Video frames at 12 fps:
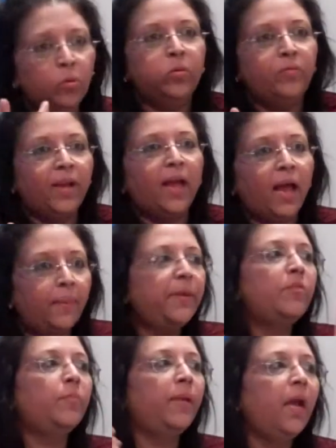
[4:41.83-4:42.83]
we are happy
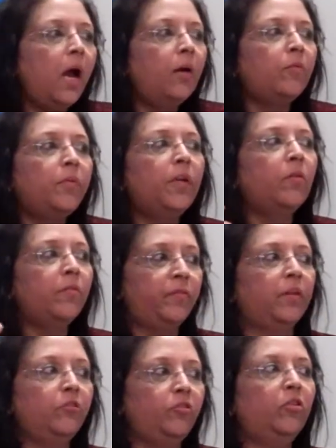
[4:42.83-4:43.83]
to be out. We don't
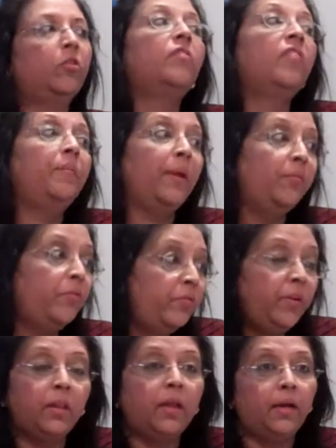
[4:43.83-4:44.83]
feel choked. Sometimes you
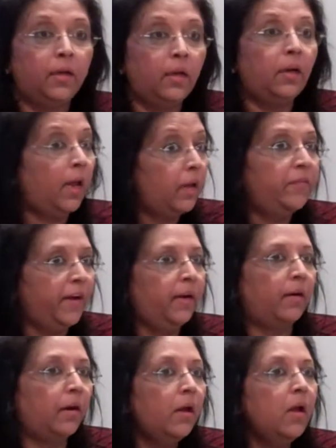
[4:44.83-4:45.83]
feel that in an
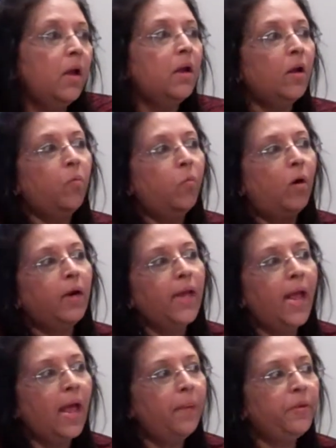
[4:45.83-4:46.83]
elevator. Now, what
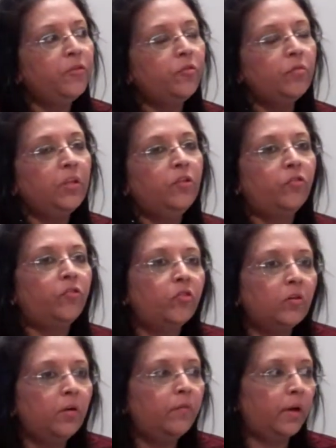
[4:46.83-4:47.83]
happens to these
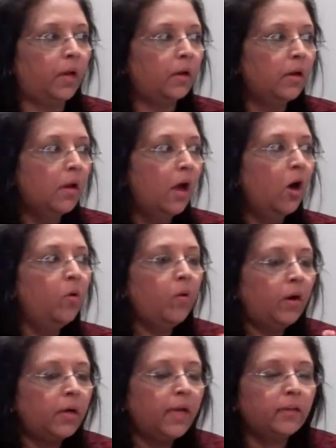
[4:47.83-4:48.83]
children who
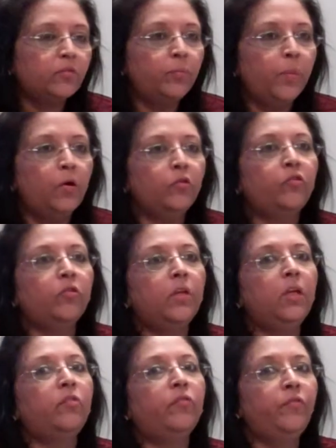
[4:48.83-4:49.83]
are exposed to
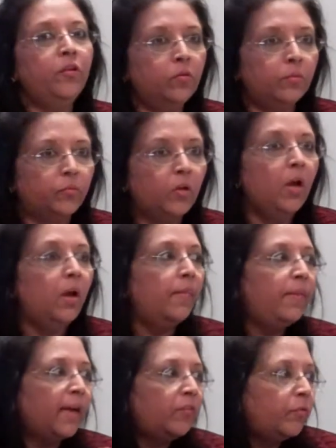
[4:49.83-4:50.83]
these fumes.
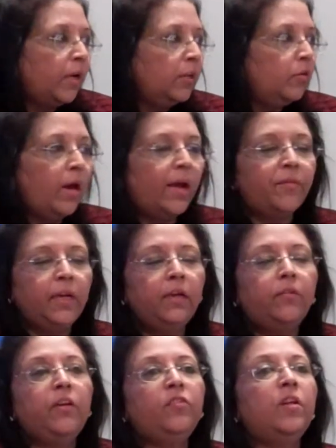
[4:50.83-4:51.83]
That's why you have an
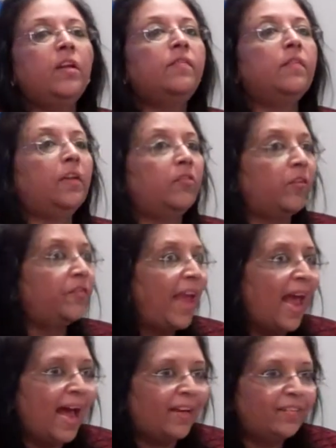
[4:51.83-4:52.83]
increased incidence of
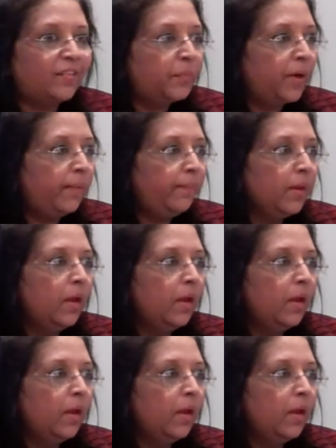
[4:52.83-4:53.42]
asthma,